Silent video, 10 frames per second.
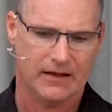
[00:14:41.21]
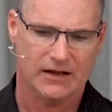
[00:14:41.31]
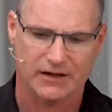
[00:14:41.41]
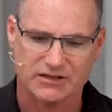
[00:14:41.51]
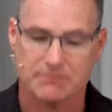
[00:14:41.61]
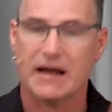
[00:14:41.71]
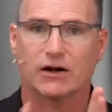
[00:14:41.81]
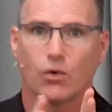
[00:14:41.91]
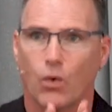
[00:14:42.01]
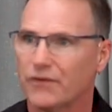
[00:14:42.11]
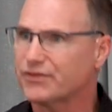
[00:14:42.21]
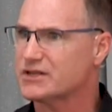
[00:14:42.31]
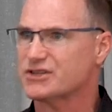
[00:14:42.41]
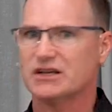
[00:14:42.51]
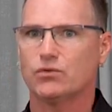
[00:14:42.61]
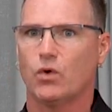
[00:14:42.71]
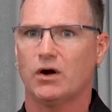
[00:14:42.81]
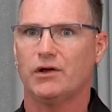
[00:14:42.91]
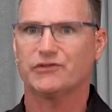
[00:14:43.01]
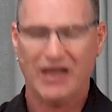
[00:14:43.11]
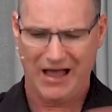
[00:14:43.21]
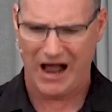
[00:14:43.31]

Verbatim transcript: It doesn't matter what the sin was,